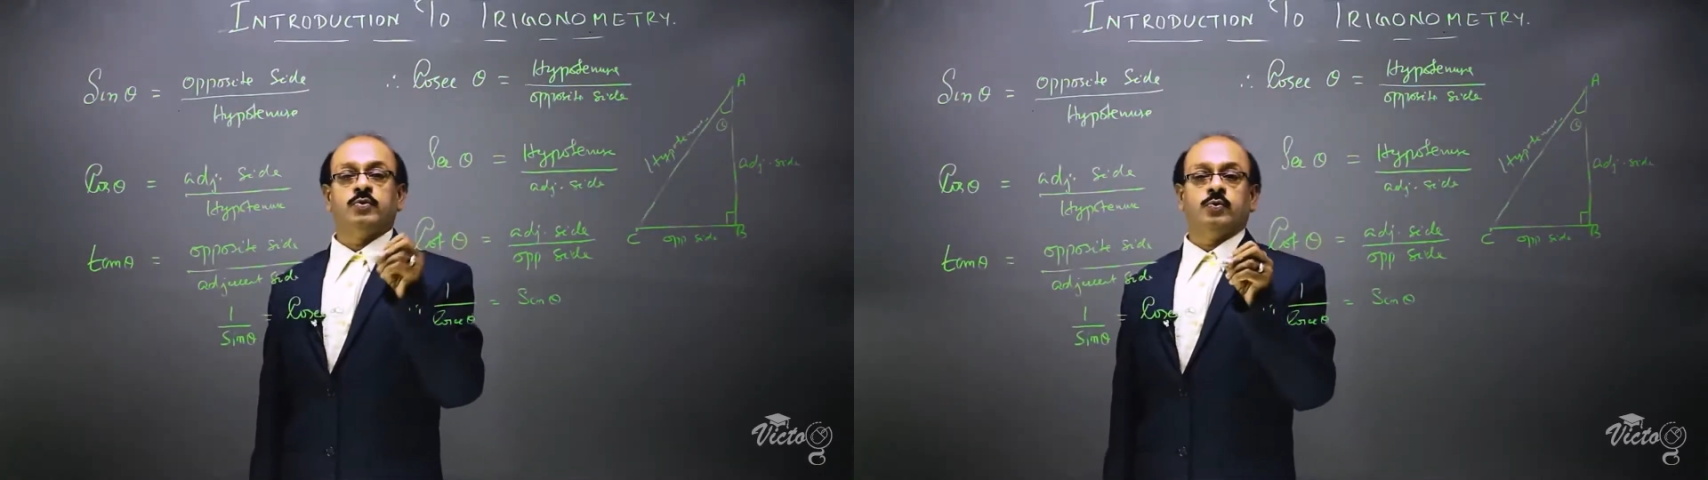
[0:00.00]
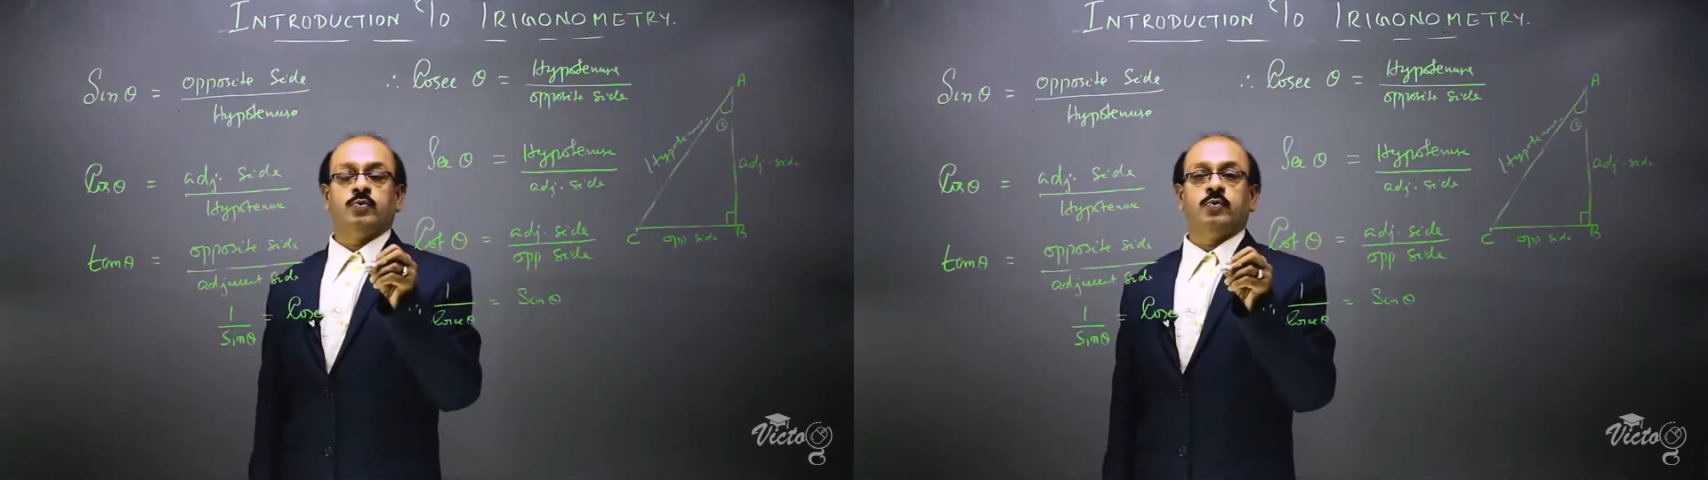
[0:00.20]

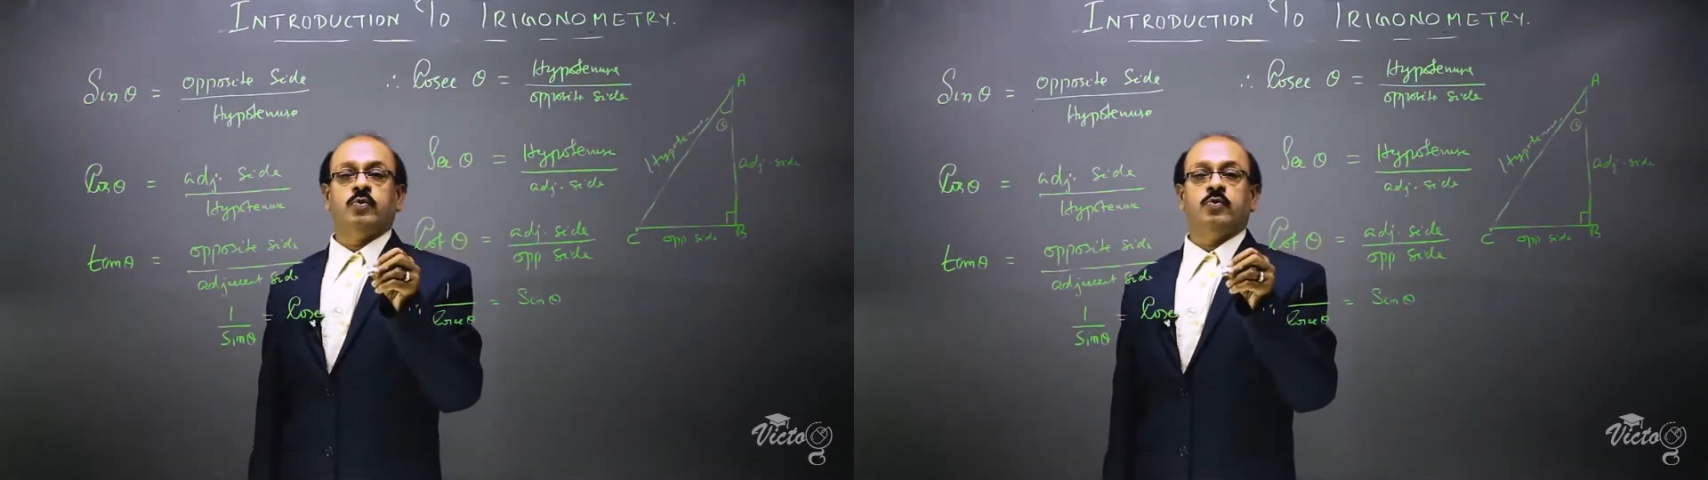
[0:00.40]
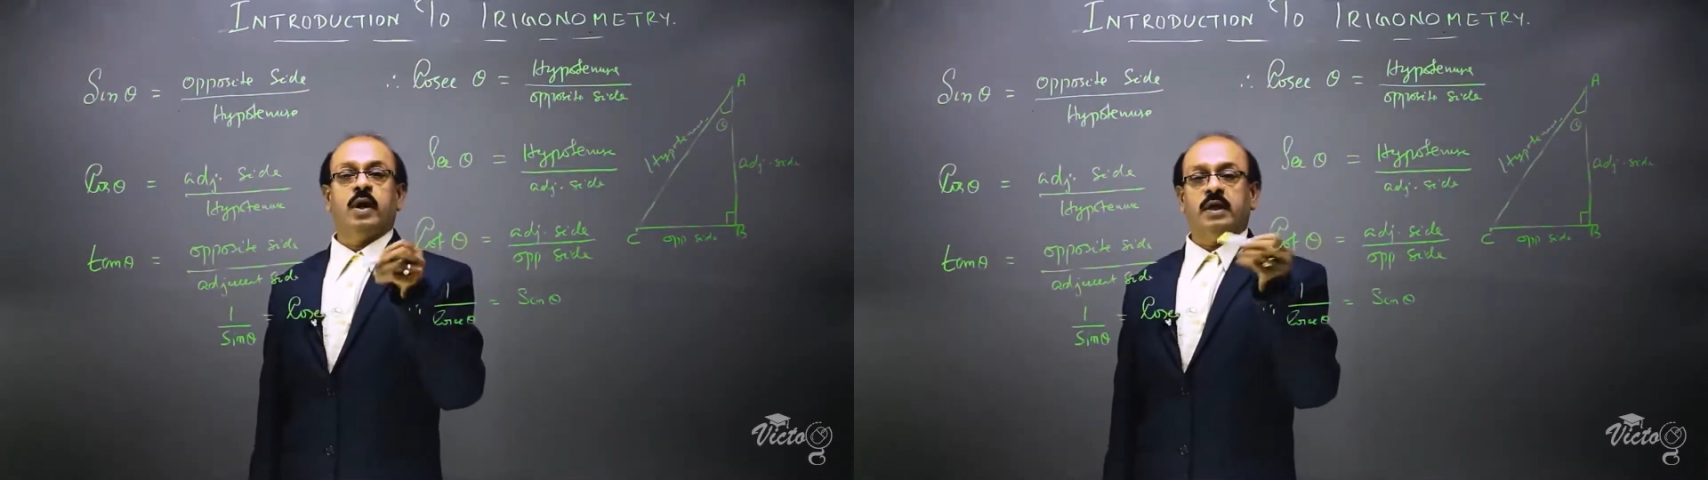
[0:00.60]
2.
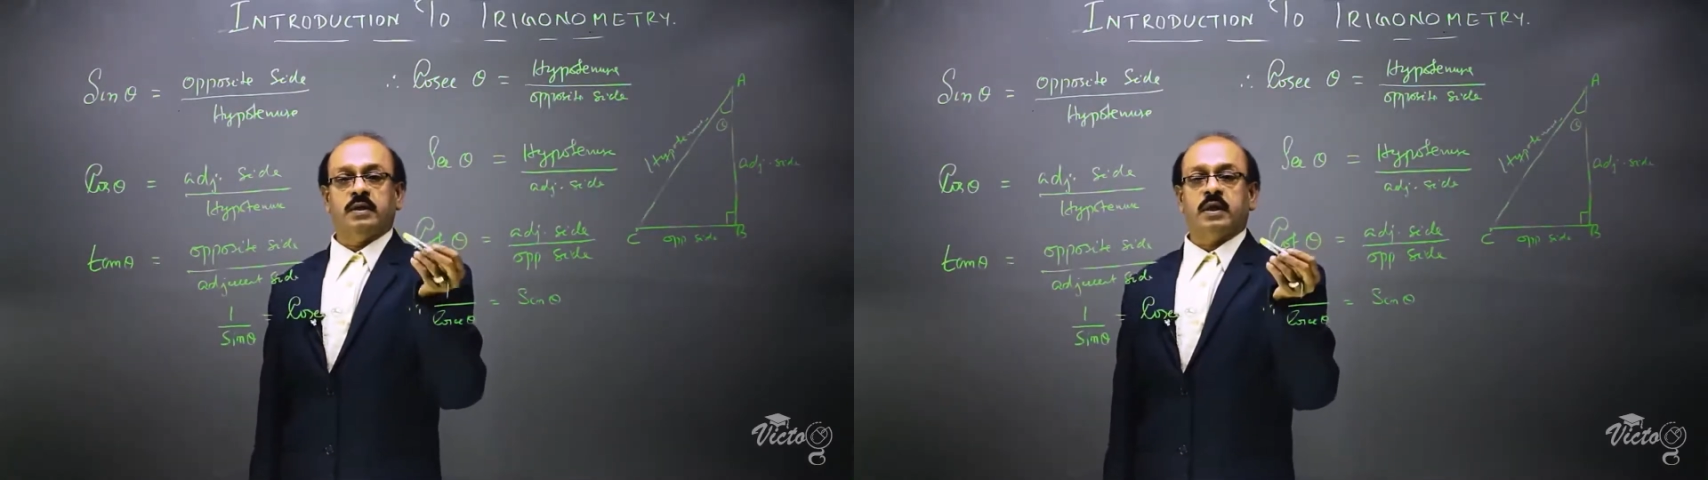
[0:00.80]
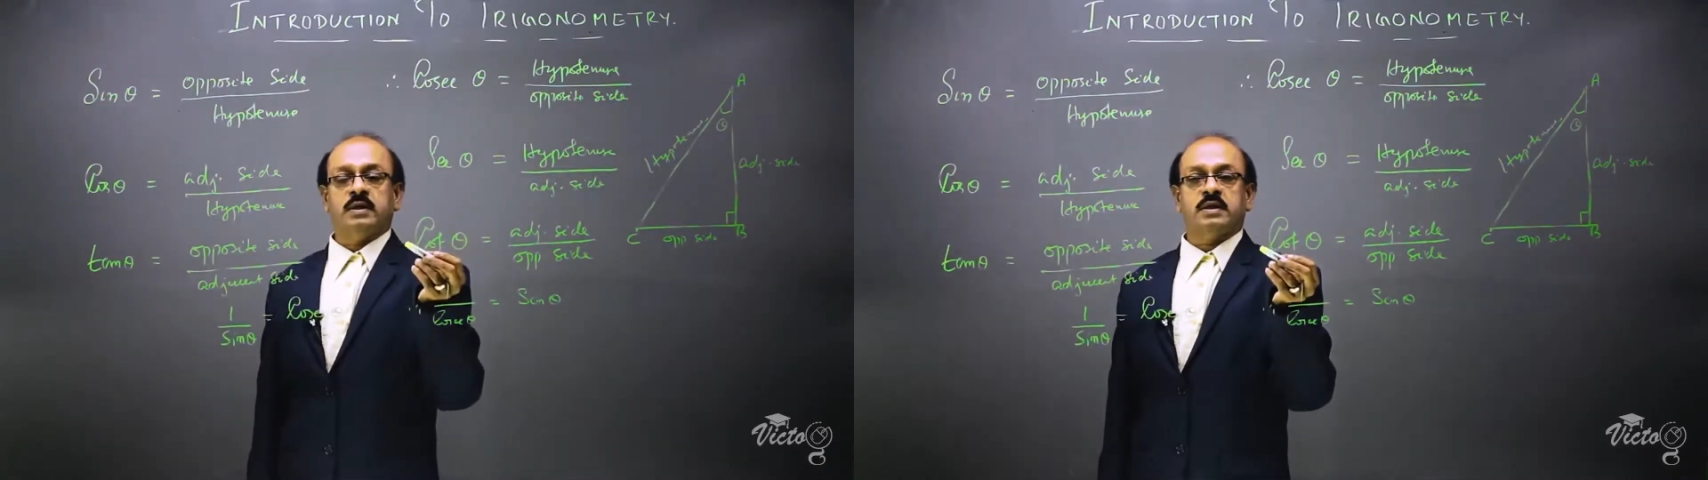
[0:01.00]

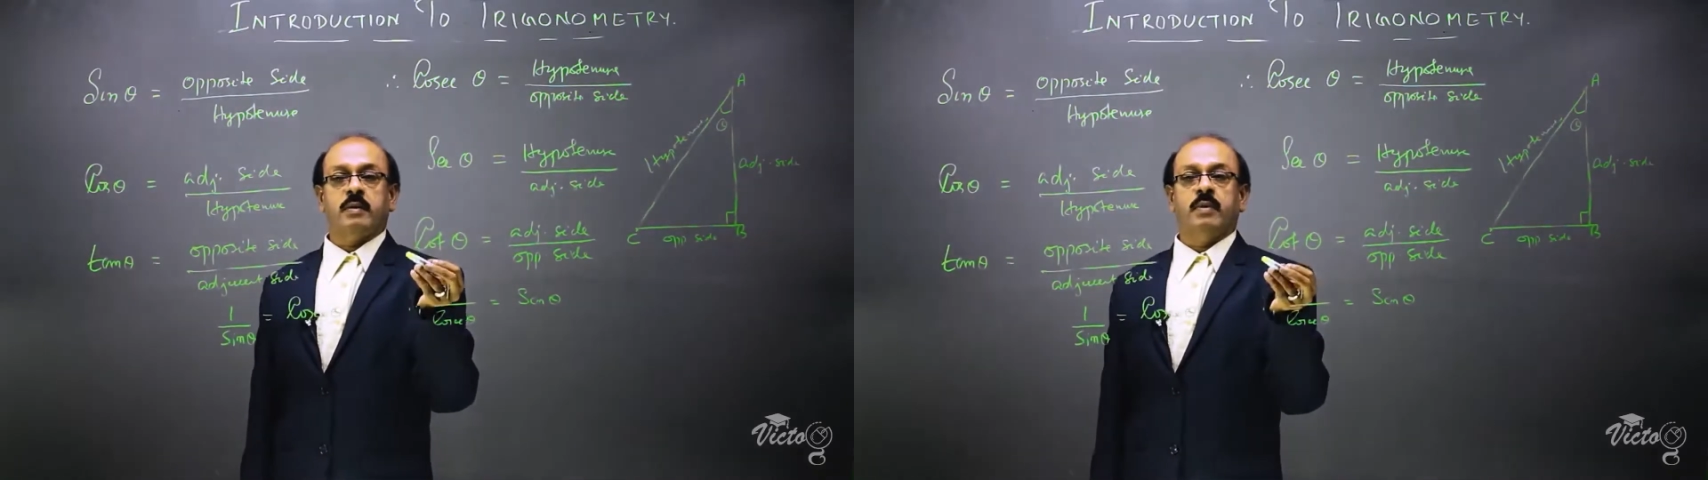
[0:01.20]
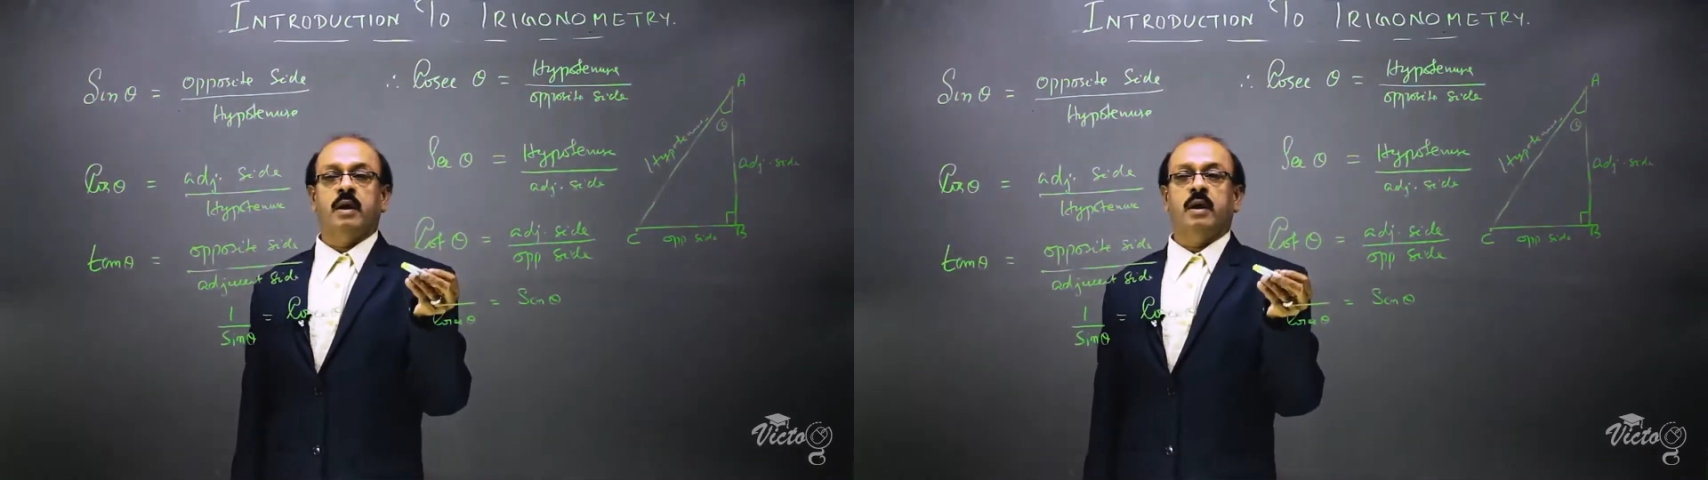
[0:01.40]
Another example,